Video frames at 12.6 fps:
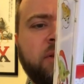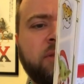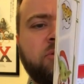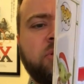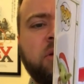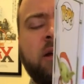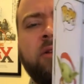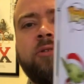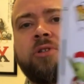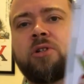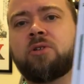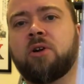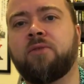Like, I know
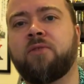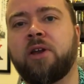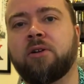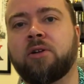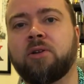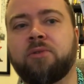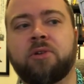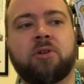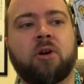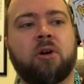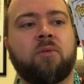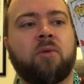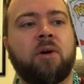there's a Darth Vader
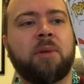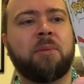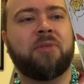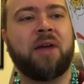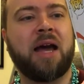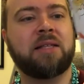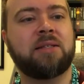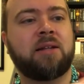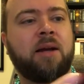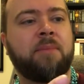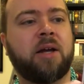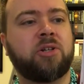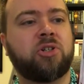glow-in-the-dark one. Maybe that's it.
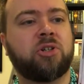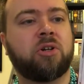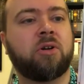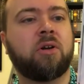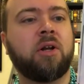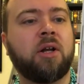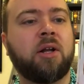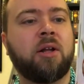I'm not sure.